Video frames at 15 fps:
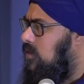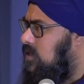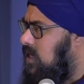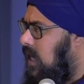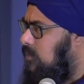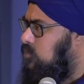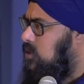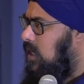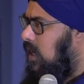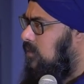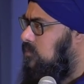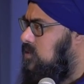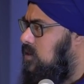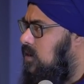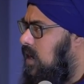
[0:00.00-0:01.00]
for the top
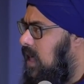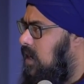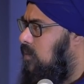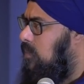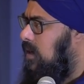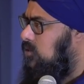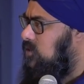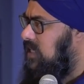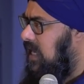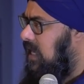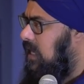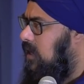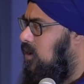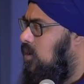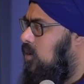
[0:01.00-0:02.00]
jobs. They're not about
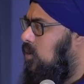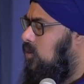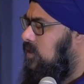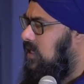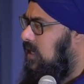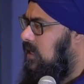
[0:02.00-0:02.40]
taking or